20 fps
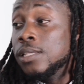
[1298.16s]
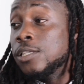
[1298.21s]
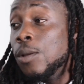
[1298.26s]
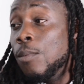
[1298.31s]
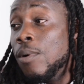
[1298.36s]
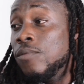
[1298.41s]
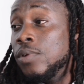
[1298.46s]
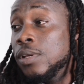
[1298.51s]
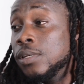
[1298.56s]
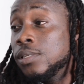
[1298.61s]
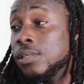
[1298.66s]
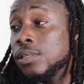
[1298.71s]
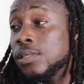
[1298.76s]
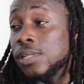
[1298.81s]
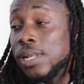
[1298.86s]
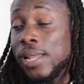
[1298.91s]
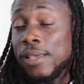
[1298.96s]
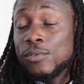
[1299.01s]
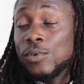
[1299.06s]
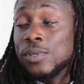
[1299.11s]
some of the
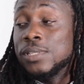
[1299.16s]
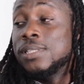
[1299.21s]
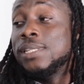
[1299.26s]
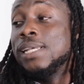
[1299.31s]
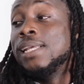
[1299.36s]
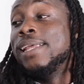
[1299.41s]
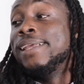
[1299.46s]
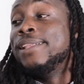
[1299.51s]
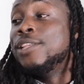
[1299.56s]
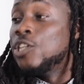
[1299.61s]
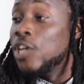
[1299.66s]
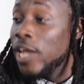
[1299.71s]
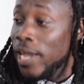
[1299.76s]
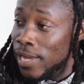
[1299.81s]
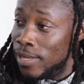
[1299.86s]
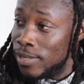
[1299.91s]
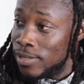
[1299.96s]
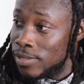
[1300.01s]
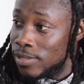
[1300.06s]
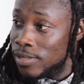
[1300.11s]
slaves were still in
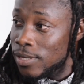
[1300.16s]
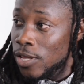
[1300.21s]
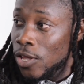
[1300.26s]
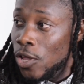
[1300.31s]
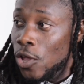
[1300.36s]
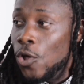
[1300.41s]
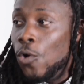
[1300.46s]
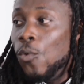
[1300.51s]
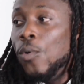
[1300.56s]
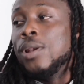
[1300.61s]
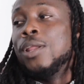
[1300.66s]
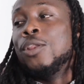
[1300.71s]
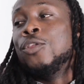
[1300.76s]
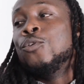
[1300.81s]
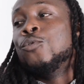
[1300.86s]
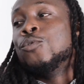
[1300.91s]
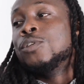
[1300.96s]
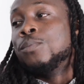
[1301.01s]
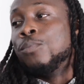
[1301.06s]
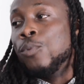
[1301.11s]
chains. When yes. the
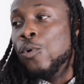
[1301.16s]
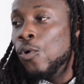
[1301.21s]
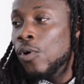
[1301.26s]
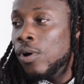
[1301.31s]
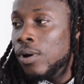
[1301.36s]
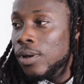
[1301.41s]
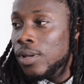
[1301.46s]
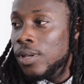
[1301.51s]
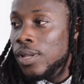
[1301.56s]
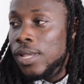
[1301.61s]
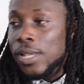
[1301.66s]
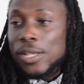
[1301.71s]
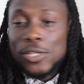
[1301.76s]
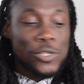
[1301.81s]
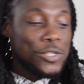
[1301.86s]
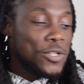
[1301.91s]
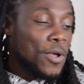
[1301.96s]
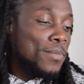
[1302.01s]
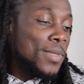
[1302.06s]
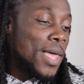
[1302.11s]
news broke, so
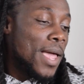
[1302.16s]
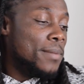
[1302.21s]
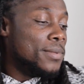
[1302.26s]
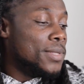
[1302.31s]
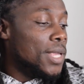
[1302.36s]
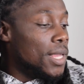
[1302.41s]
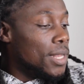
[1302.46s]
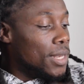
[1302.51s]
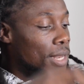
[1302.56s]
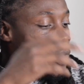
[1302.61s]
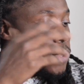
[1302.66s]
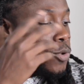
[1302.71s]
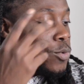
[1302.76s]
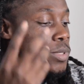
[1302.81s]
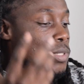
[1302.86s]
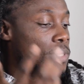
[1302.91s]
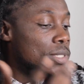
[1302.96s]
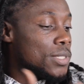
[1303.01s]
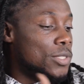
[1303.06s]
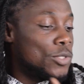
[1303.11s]
sometimes they, they
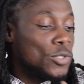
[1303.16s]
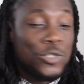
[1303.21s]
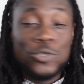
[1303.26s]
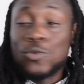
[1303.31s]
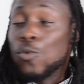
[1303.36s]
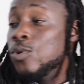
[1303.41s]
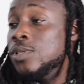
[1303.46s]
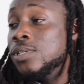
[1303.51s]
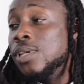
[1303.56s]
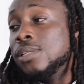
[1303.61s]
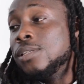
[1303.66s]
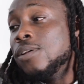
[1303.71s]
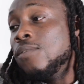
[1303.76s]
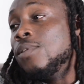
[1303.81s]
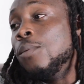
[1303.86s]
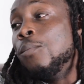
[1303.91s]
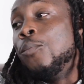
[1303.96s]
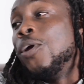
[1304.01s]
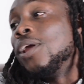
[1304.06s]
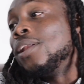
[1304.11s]
use stones and stuff
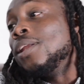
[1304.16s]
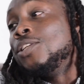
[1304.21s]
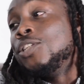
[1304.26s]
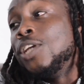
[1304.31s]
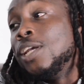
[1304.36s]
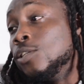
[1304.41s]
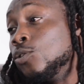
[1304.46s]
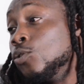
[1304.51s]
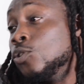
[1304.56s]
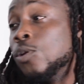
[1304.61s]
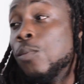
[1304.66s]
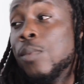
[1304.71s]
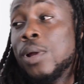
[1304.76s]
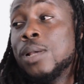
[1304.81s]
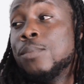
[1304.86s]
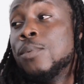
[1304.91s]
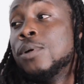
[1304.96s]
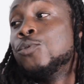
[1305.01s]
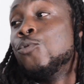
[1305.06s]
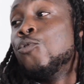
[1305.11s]
to break the chains. So some of
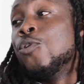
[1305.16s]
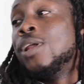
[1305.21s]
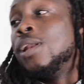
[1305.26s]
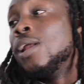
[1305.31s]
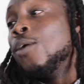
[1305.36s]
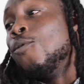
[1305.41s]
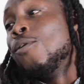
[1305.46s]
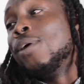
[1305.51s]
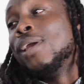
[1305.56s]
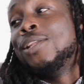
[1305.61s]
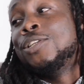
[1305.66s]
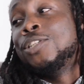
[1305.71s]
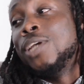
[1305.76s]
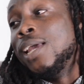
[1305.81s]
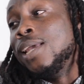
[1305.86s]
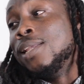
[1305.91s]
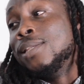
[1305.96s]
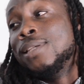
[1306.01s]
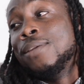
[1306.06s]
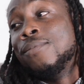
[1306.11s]
them was running around in
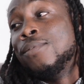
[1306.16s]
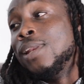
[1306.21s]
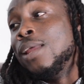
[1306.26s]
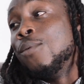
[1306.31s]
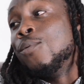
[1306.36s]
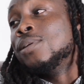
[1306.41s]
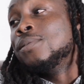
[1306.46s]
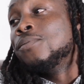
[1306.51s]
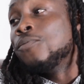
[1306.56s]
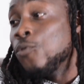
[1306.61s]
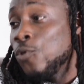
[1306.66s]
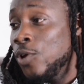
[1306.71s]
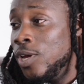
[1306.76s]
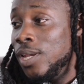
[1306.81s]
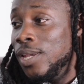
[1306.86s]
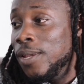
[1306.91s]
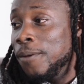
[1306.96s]
chains, even they was right. free.